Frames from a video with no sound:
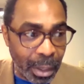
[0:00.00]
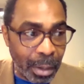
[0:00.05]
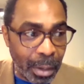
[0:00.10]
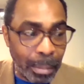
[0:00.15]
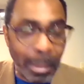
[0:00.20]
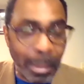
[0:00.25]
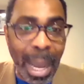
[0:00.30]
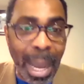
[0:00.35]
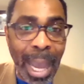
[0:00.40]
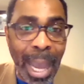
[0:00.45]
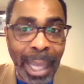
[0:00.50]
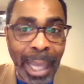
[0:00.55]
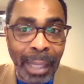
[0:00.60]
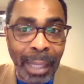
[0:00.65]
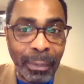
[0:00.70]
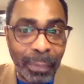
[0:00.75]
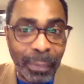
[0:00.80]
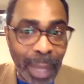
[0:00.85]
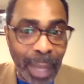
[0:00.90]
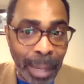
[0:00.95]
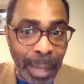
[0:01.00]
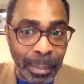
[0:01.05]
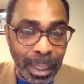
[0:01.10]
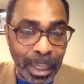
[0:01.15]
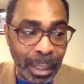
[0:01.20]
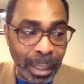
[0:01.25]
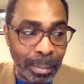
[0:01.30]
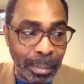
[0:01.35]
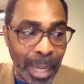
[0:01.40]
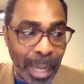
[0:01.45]
My
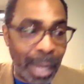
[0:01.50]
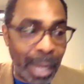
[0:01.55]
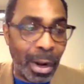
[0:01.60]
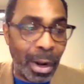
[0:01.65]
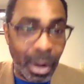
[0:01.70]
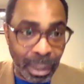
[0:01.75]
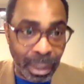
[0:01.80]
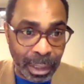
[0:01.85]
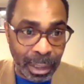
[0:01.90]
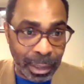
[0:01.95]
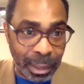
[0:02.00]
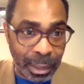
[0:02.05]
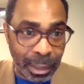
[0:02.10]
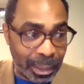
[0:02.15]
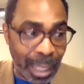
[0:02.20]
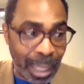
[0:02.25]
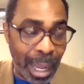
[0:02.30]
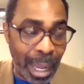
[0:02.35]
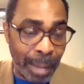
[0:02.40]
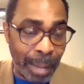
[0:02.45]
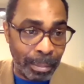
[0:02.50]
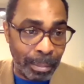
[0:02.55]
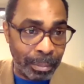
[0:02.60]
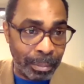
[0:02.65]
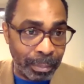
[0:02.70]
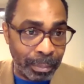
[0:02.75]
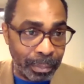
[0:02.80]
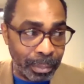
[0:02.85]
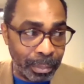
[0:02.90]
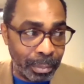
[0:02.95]
family, my uncle Sam,
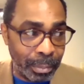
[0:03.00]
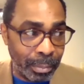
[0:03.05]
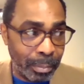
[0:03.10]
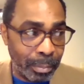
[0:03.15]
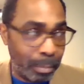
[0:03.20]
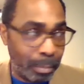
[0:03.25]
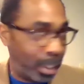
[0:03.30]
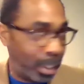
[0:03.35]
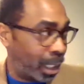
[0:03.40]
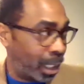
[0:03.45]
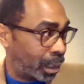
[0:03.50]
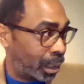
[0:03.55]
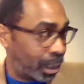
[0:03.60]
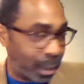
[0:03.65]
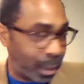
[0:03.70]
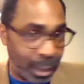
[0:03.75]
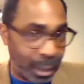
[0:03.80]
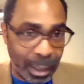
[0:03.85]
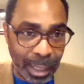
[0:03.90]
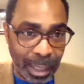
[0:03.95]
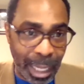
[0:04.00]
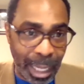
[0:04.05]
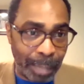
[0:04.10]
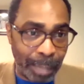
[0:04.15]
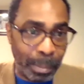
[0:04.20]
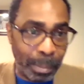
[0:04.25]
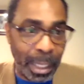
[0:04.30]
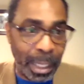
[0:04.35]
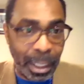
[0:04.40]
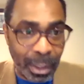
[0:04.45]
built
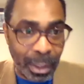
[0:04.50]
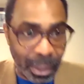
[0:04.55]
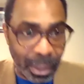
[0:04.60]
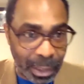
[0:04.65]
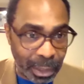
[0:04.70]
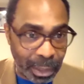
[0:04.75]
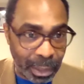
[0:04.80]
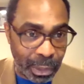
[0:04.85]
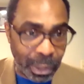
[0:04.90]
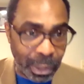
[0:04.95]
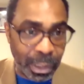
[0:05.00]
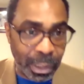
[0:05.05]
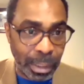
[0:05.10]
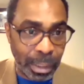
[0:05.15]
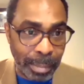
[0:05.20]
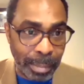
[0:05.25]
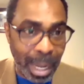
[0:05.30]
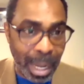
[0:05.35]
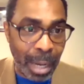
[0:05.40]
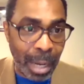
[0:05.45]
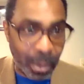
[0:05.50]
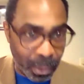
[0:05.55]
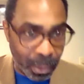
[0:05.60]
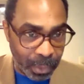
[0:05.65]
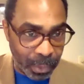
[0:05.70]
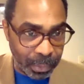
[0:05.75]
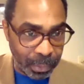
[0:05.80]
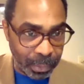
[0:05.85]
that Pentecostal church in Maho.